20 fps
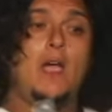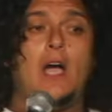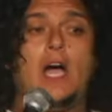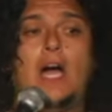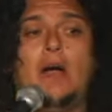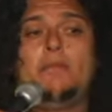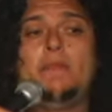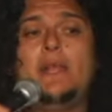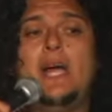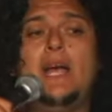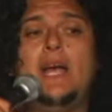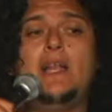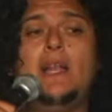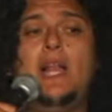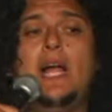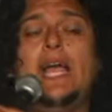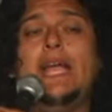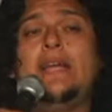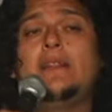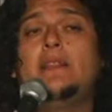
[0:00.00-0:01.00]
I'm not
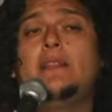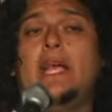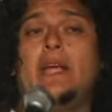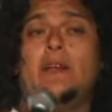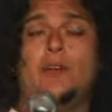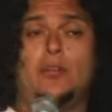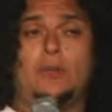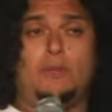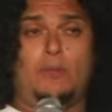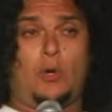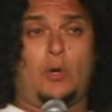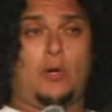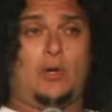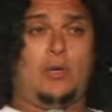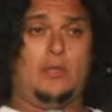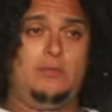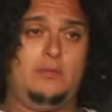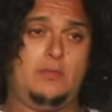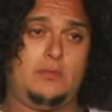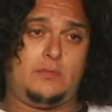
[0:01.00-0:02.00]
like that, no more.
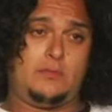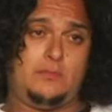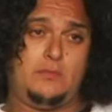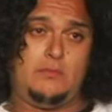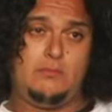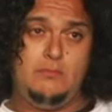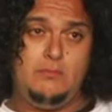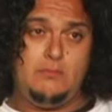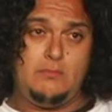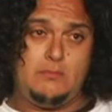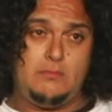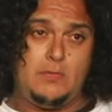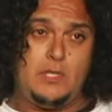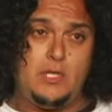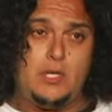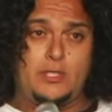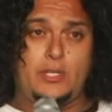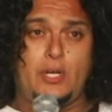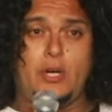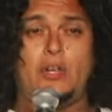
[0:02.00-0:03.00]

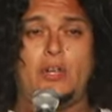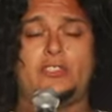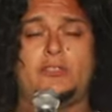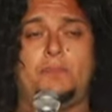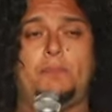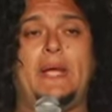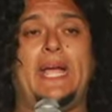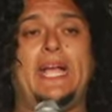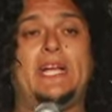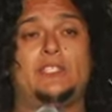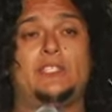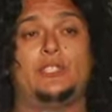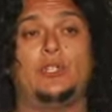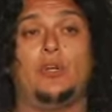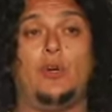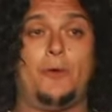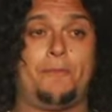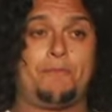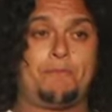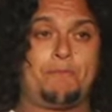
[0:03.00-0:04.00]
You're special.